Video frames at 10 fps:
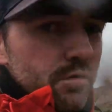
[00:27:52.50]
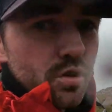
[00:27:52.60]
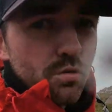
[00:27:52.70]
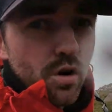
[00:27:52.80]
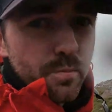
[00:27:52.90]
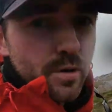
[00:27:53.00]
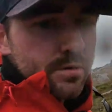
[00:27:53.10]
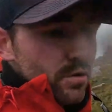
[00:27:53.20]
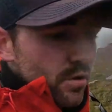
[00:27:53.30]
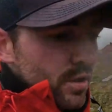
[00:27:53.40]
got the waterproofs
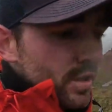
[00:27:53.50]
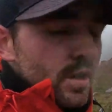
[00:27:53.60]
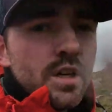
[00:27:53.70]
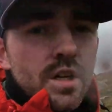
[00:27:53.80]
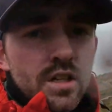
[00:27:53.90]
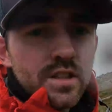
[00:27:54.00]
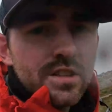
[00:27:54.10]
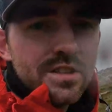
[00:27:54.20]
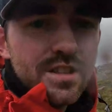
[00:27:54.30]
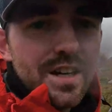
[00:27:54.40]
on. You
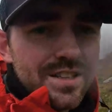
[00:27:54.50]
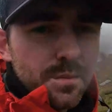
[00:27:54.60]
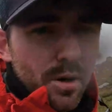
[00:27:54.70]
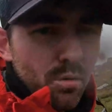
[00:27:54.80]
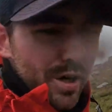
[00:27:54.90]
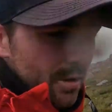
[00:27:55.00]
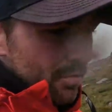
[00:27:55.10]
can see it is a bit wet